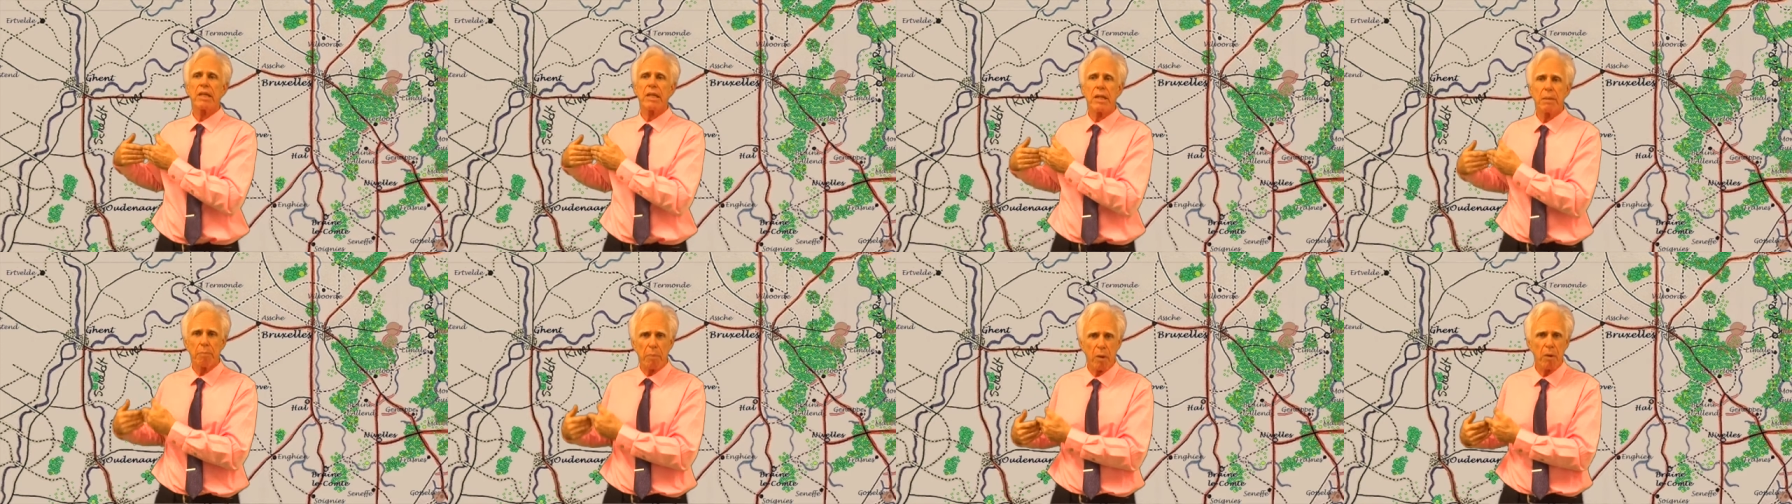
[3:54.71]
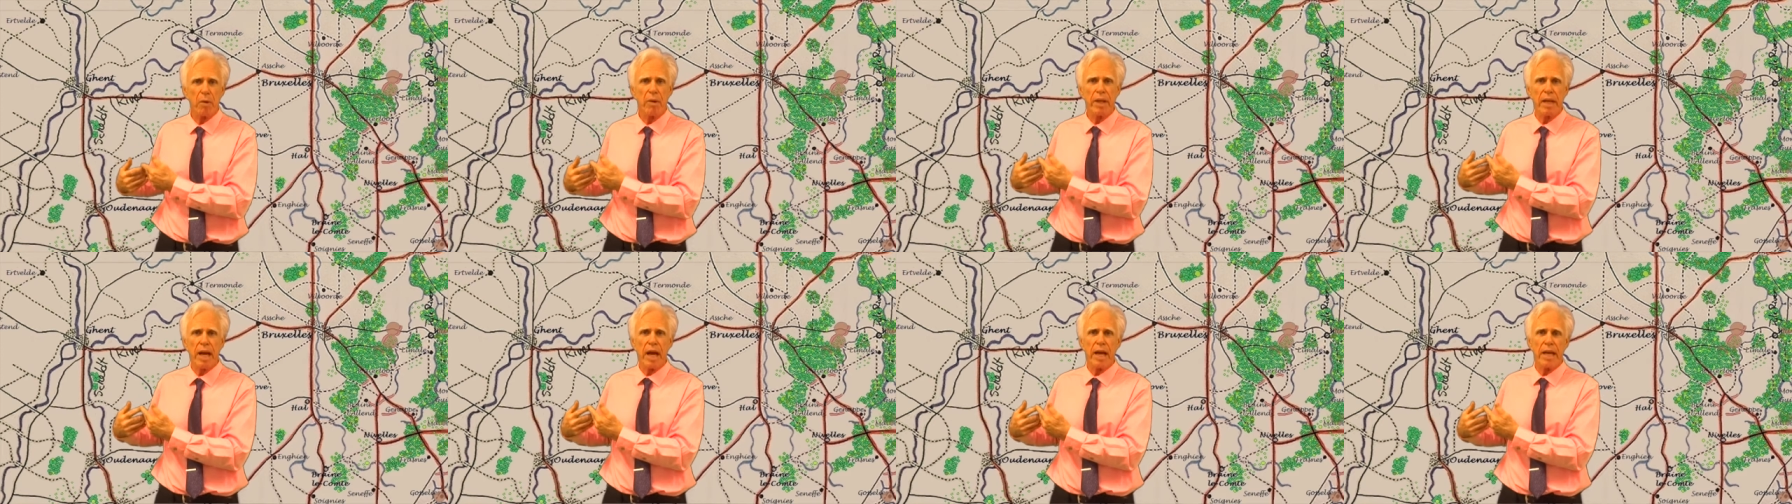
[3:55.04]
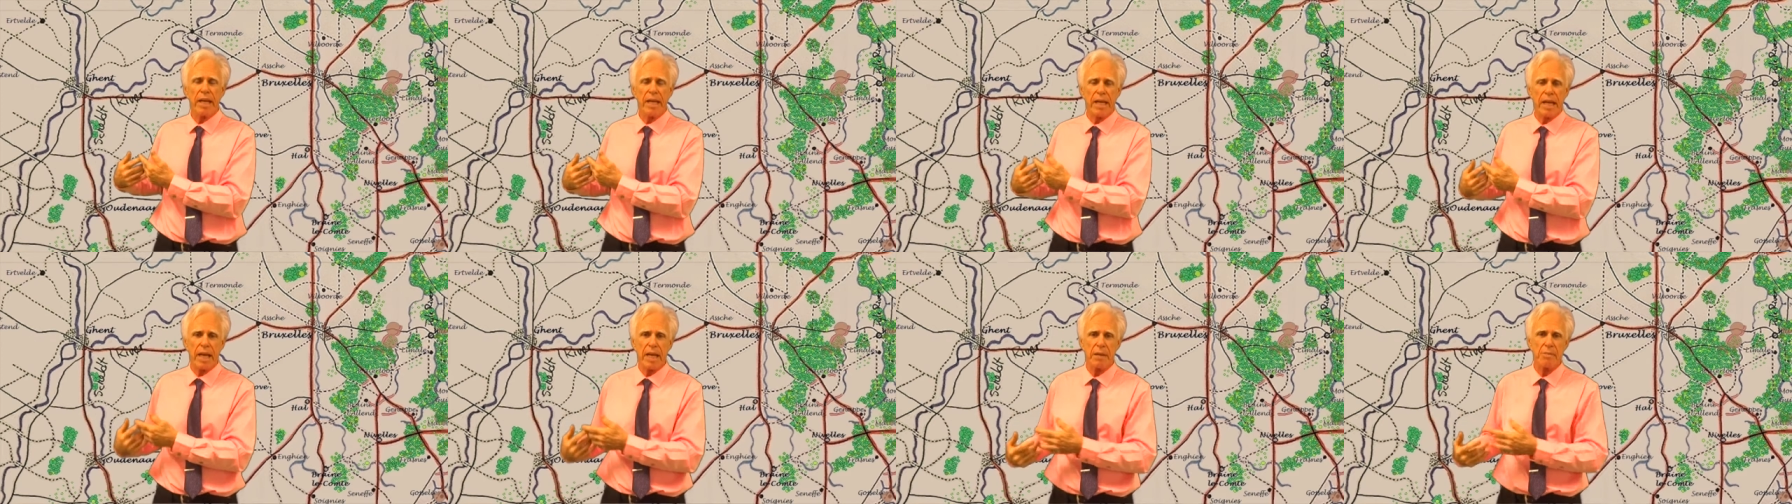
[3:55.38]

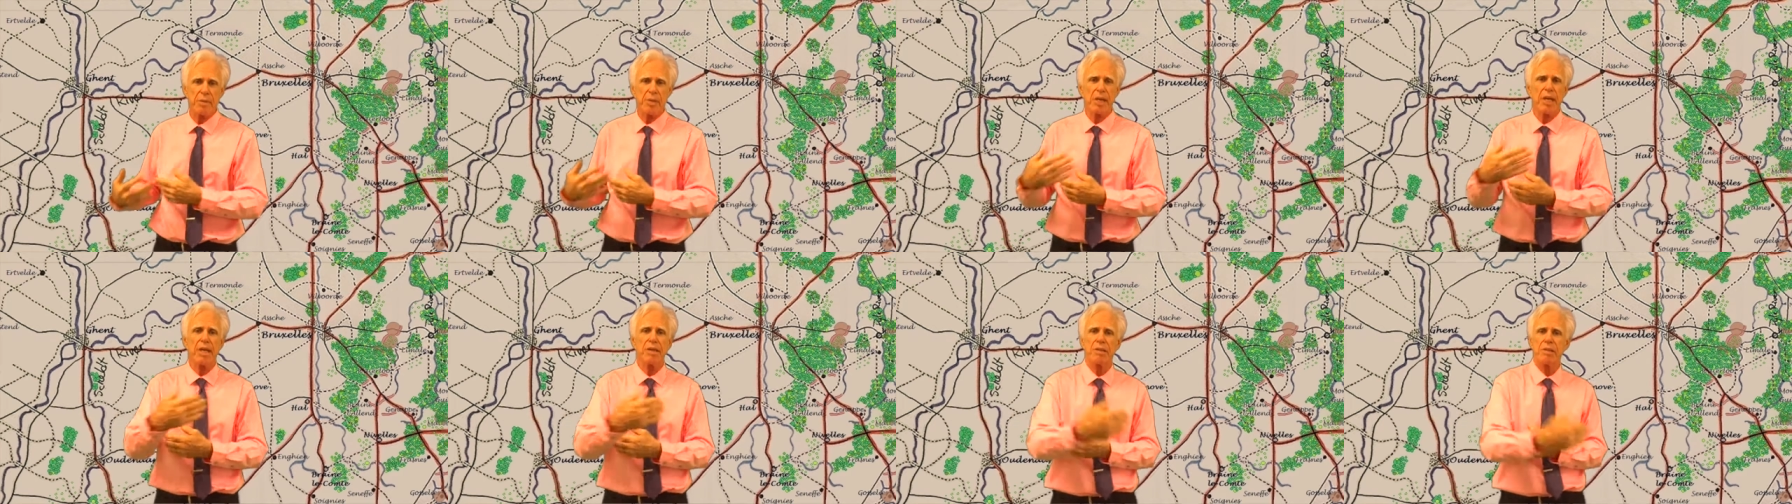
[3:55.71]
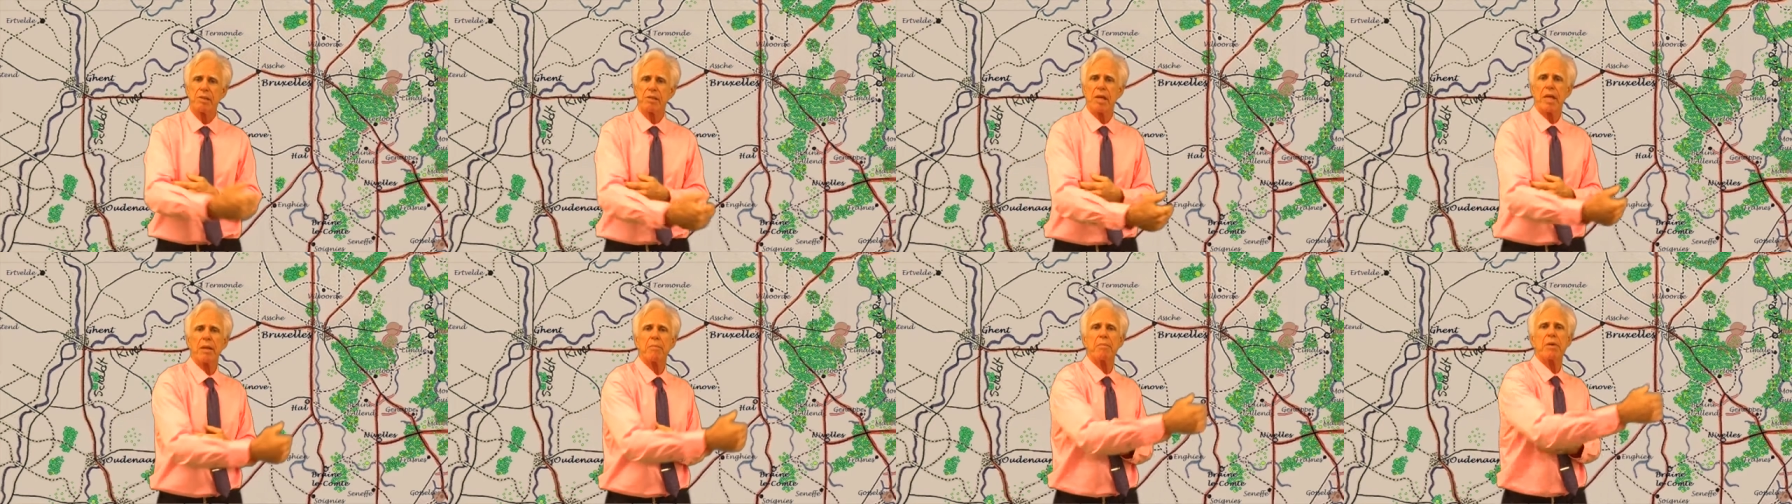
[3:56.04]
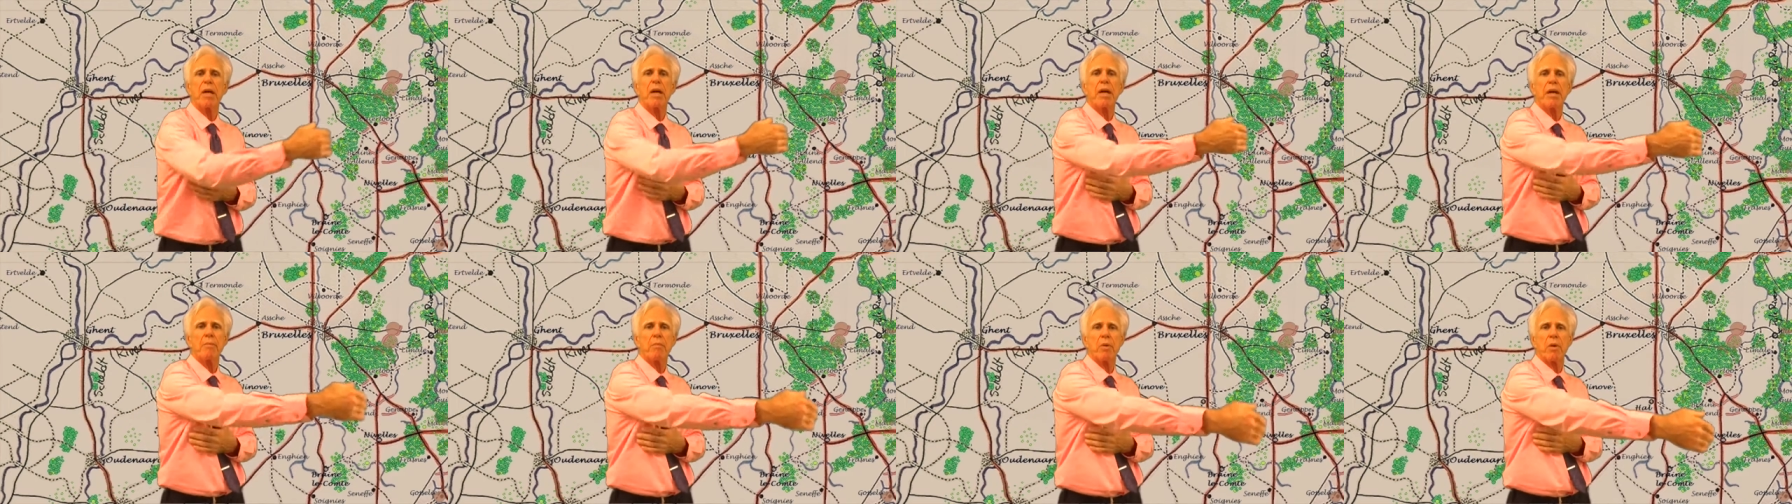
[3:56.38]
Napoleonic games at the same
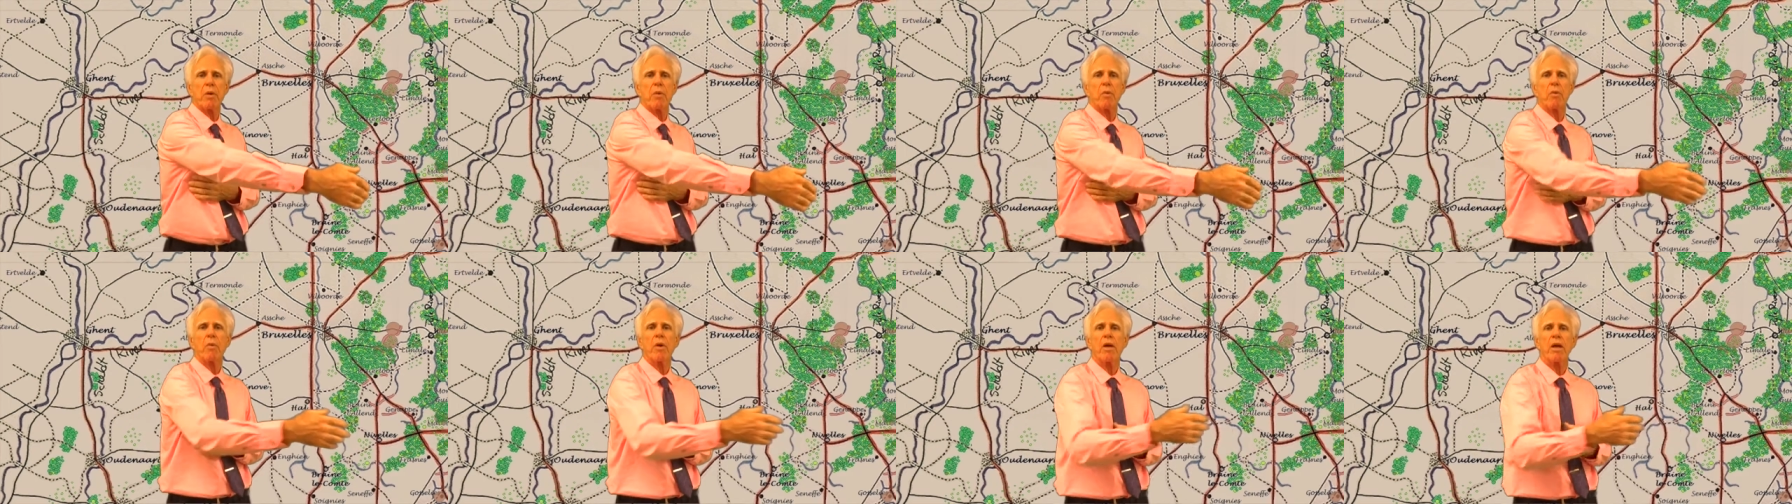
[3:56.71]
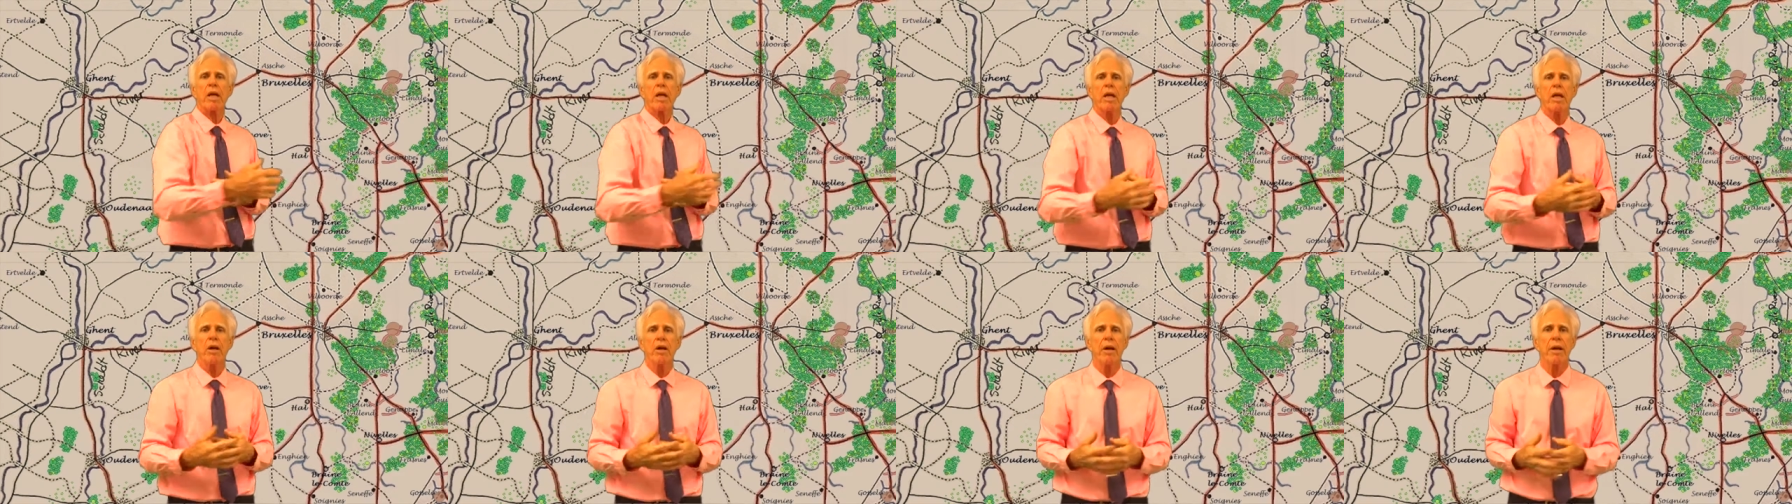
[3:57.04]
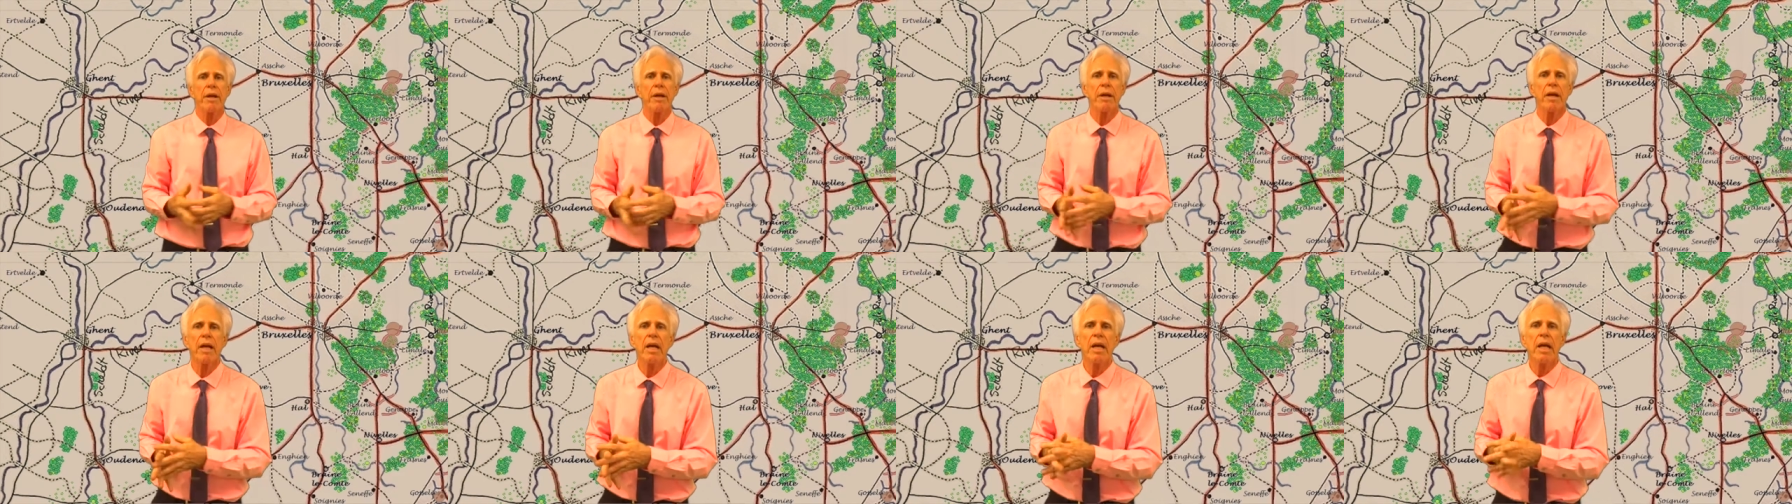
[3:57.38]
time we were working
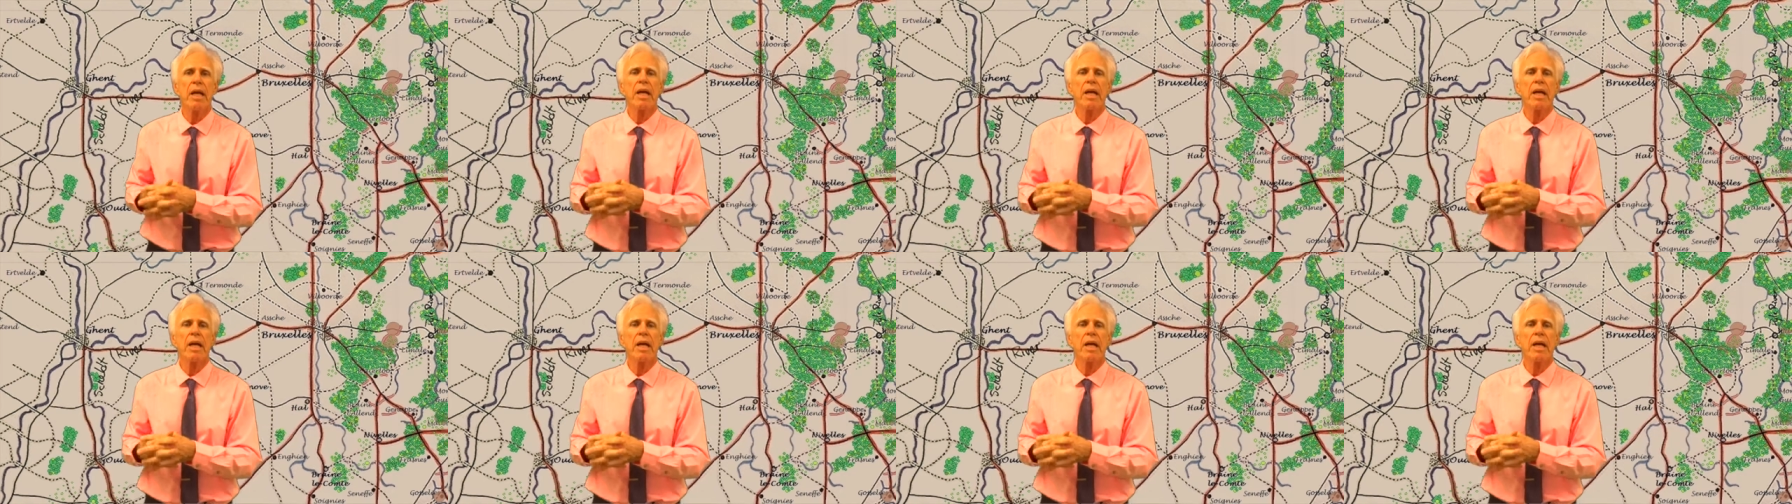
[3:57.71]
on